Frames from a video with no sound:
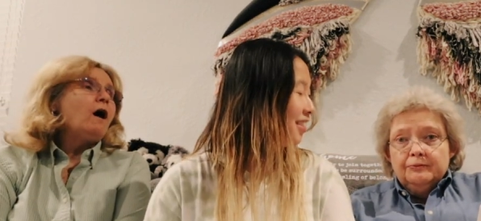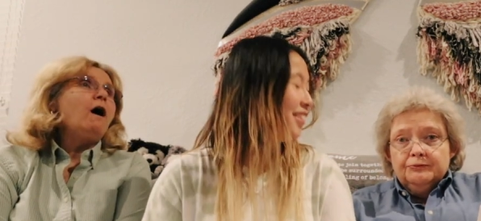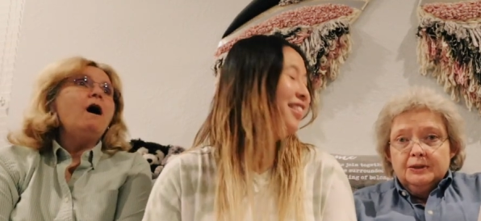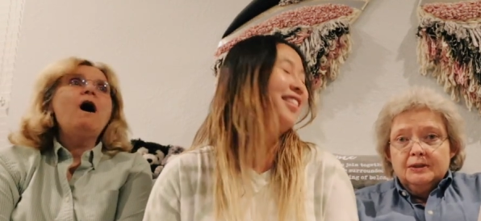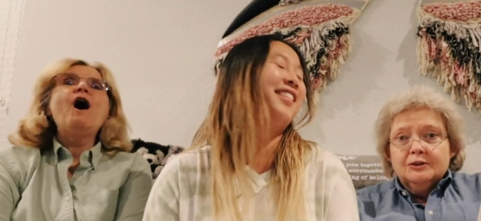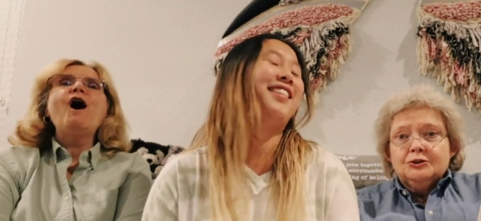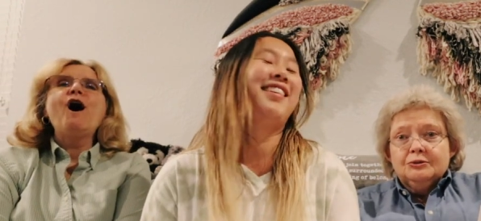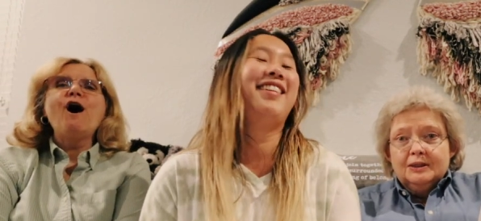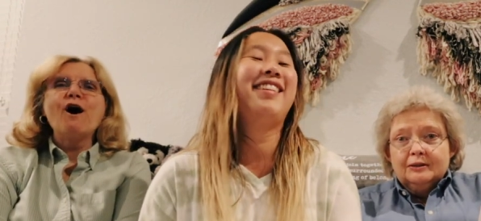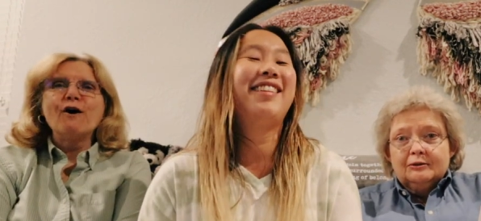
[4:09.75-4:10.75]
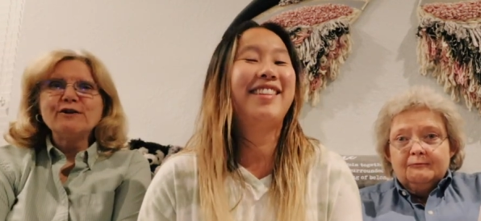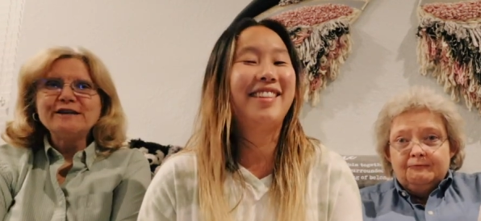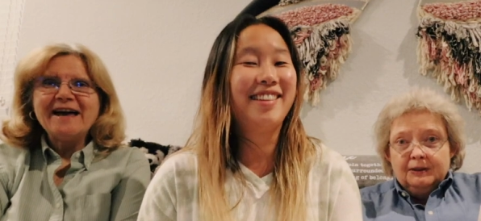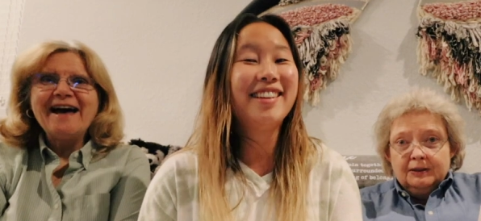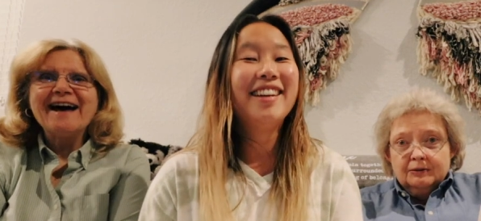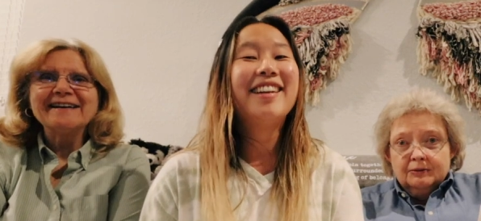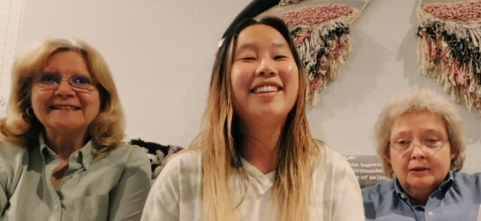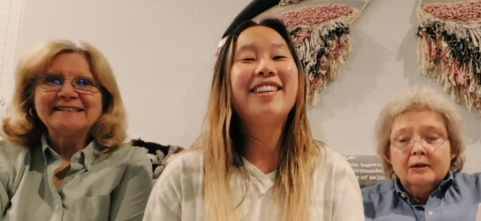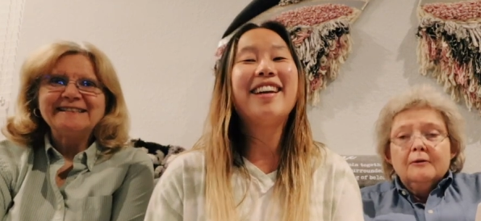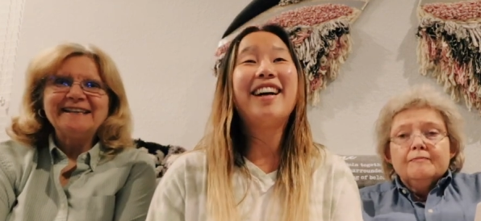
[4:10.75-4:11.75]
Speaker 1: oh, thing that you get at the fair.
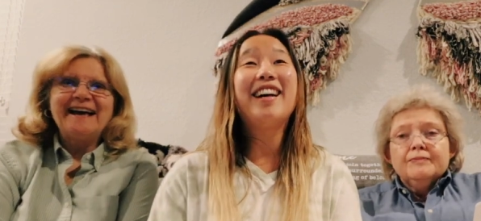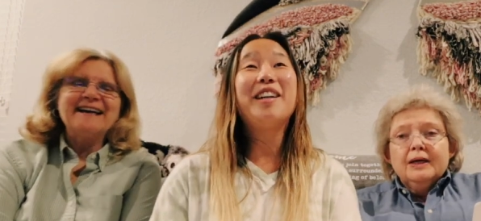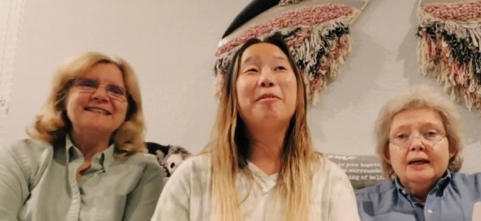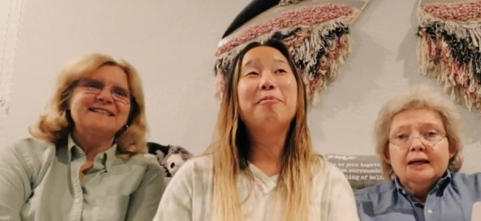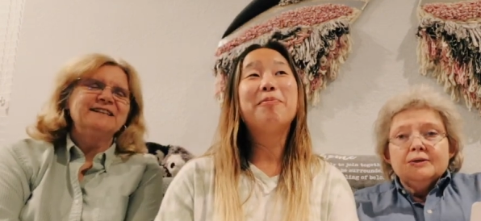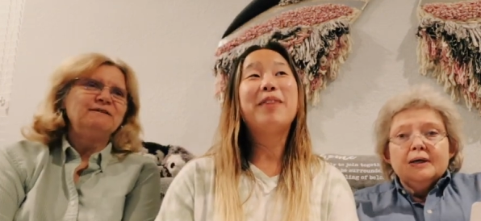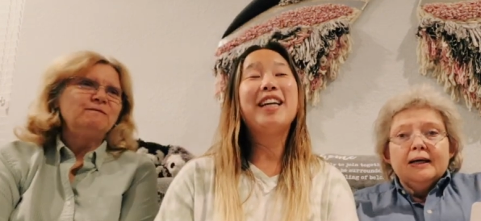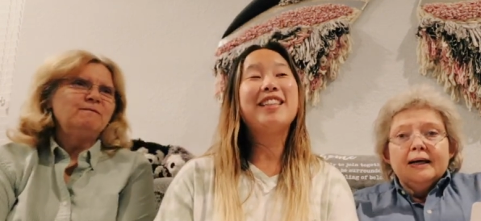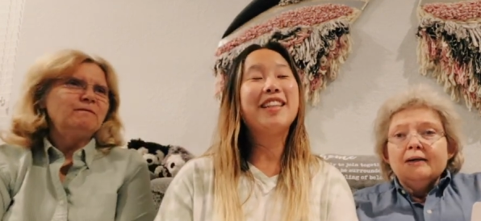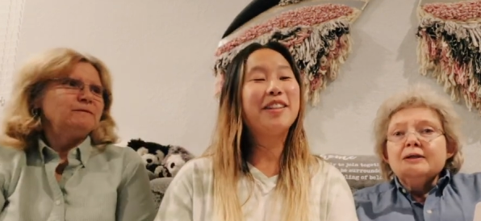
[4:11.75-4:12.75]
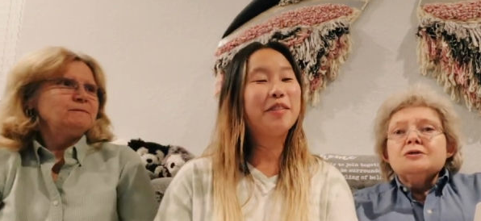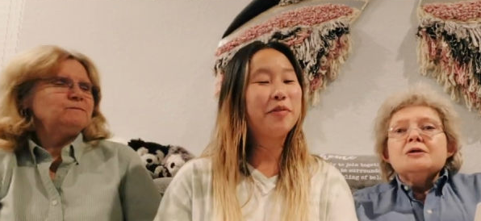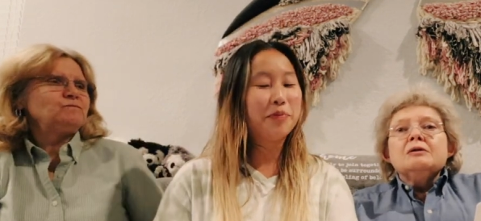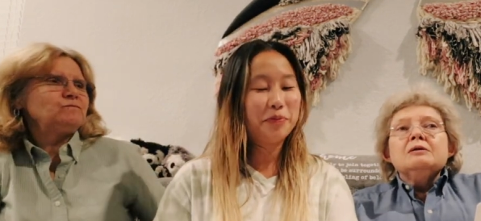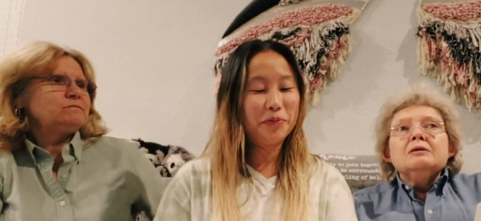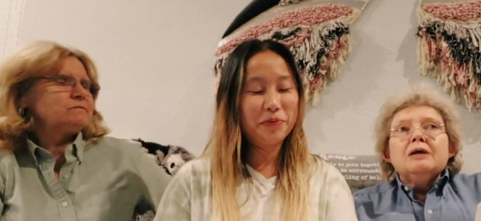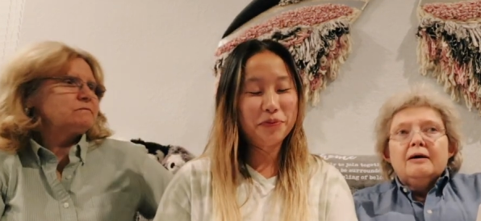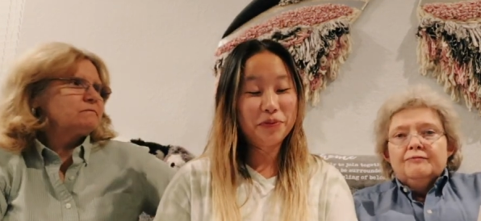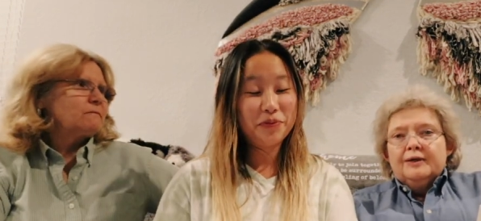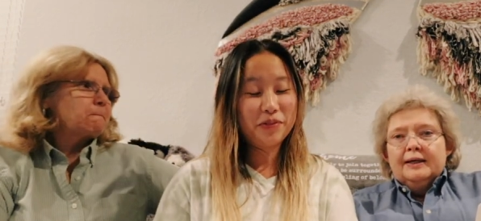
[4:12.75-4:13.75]
Yes, yeah. And Alex
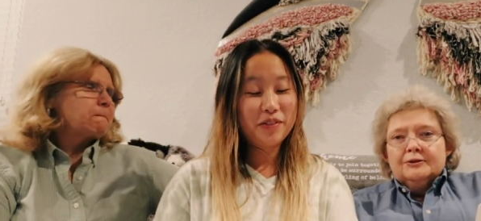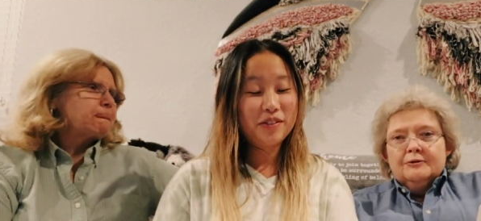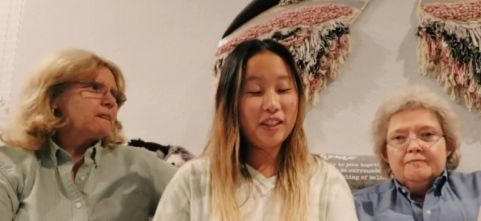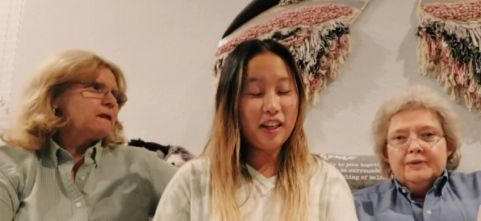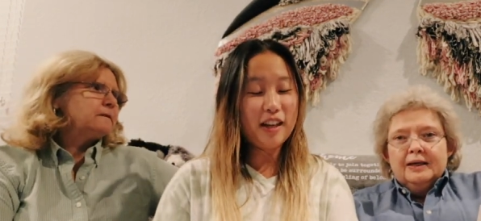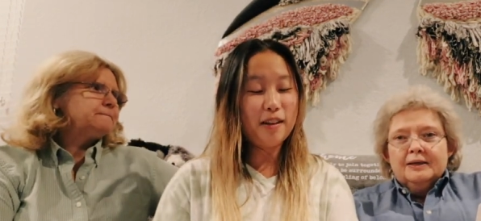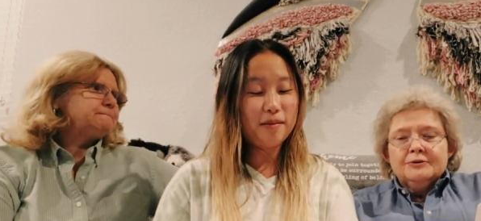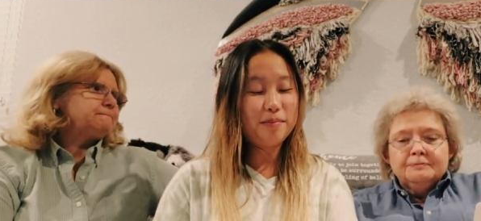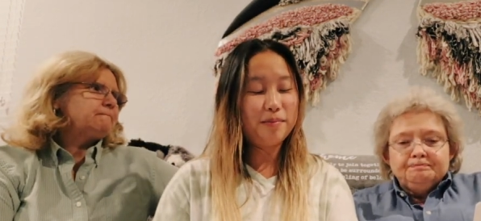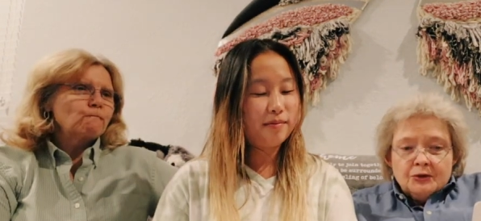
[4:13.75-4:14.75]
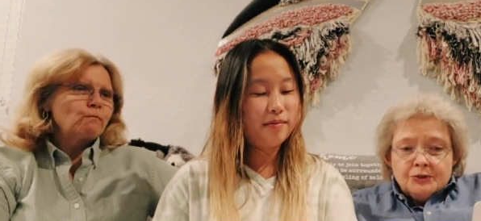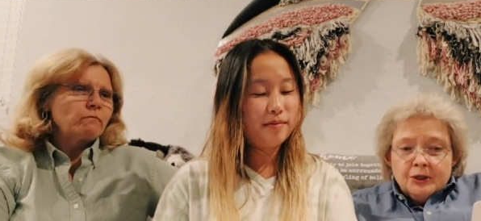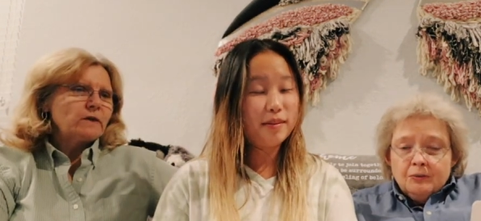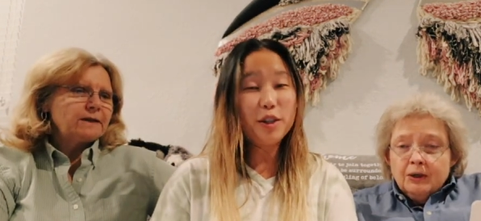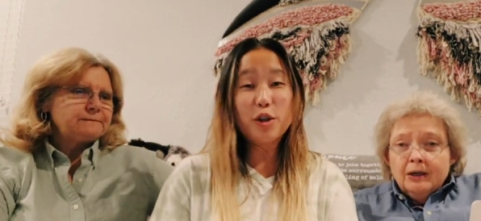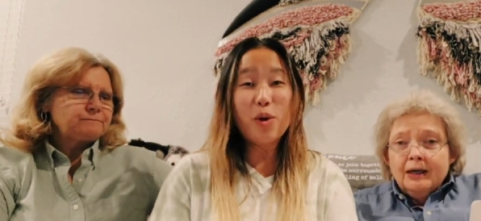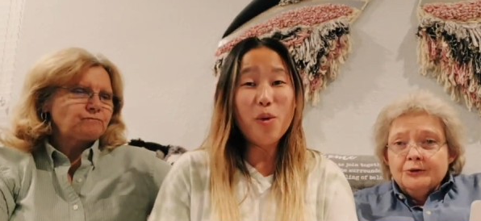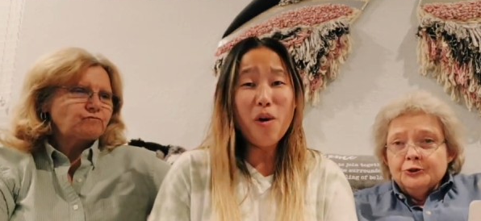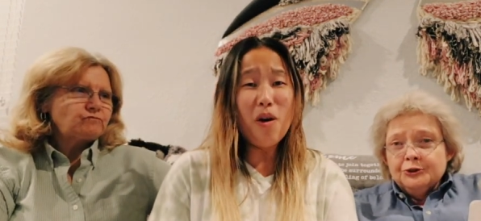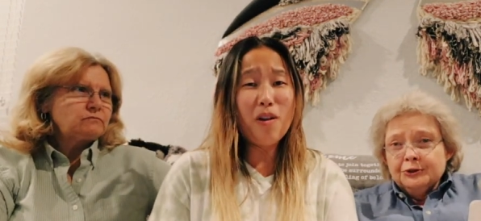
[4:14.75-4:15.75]
loved that. Yeah. And so while
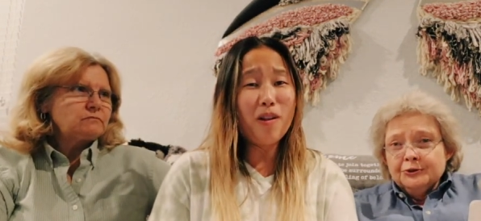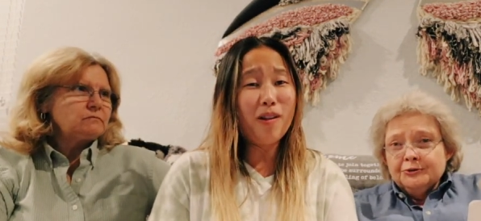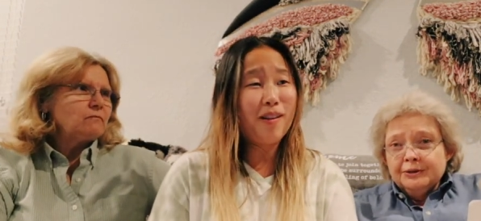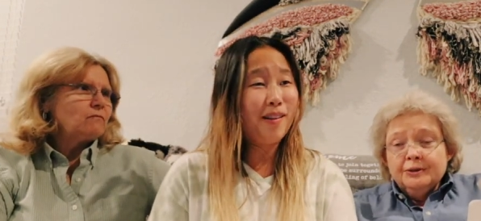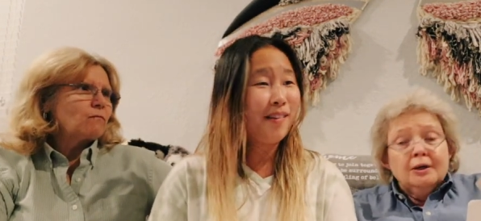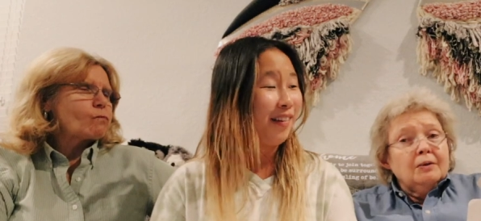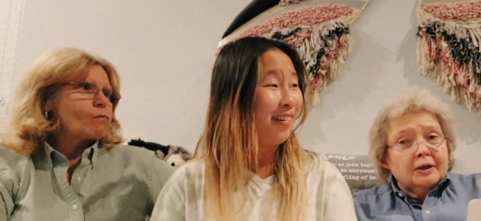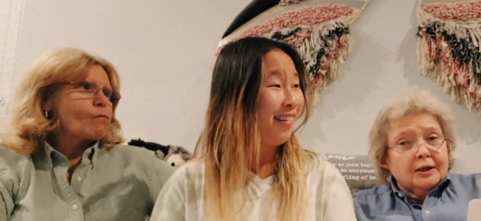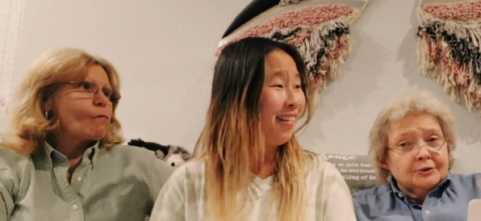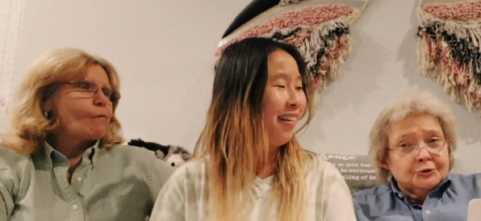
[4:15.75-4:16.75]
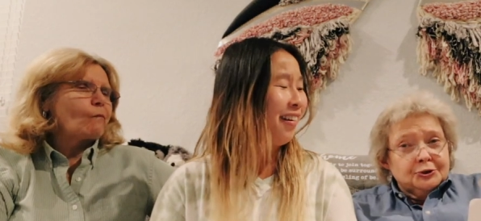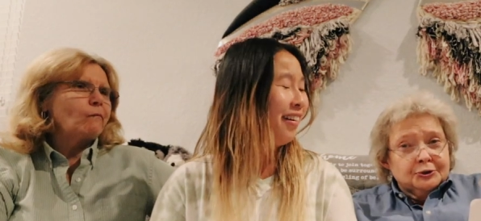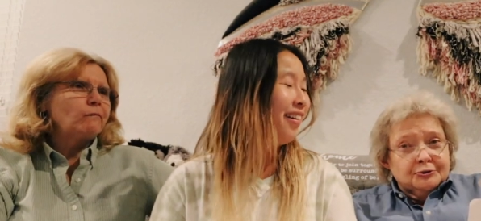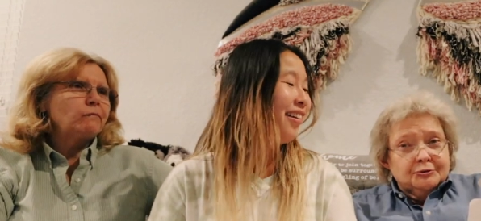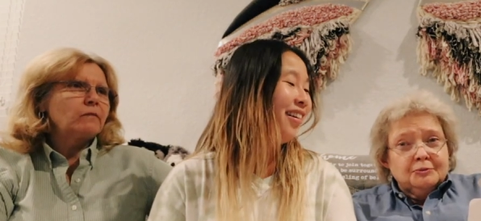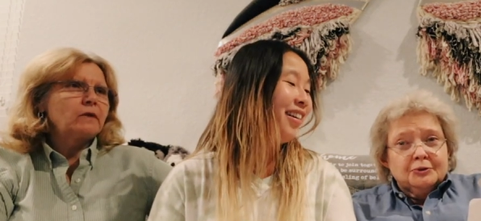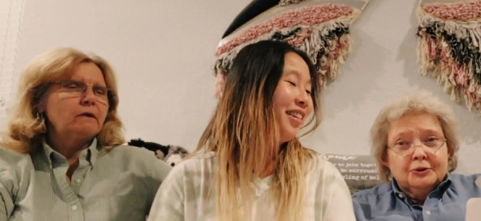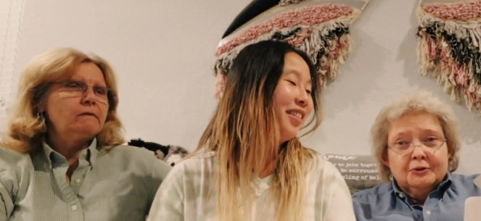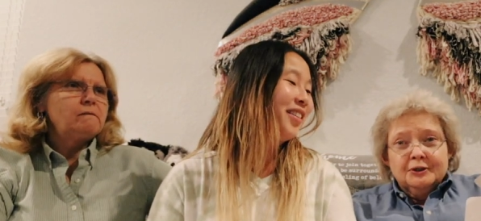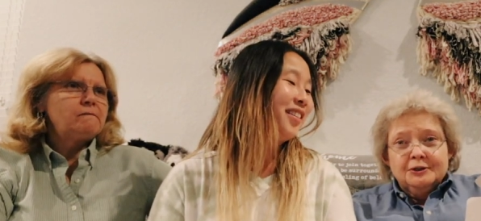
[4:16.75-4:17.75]
cool. other children, while other children
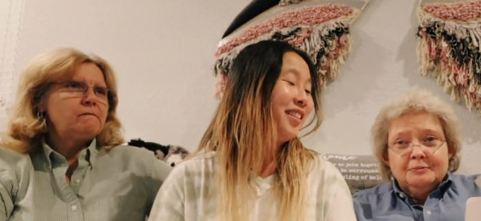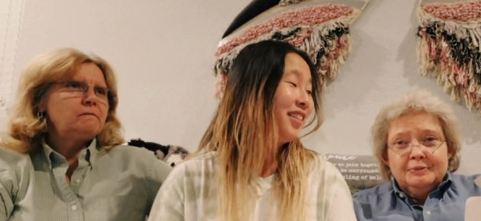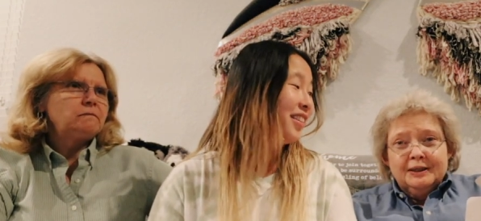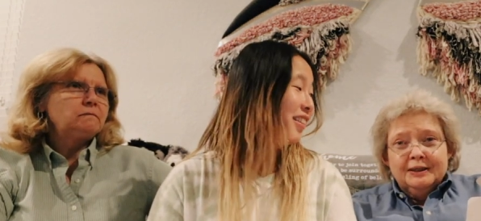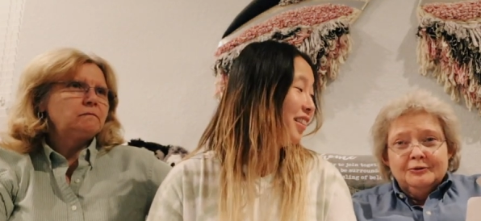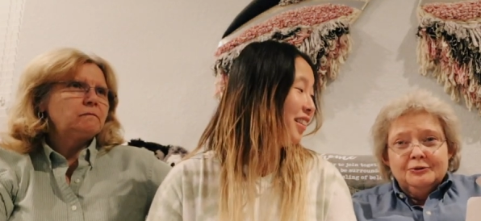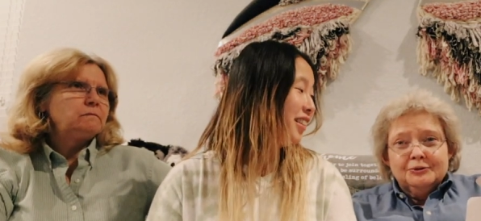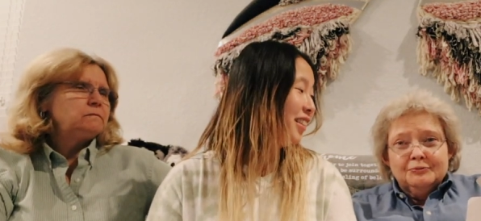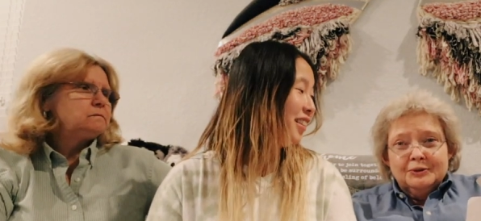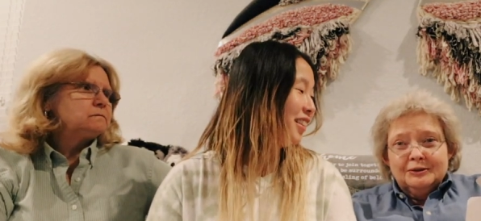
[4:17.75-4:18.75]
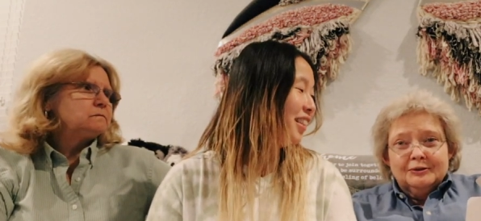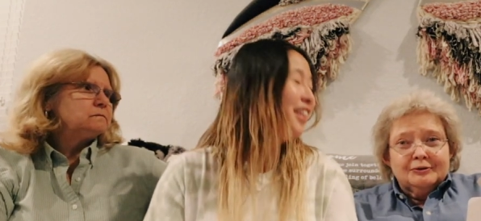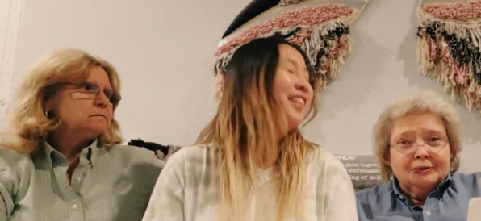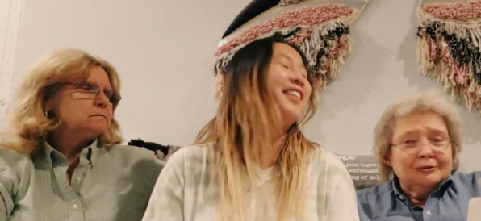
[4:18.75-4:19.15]
were going to bed with their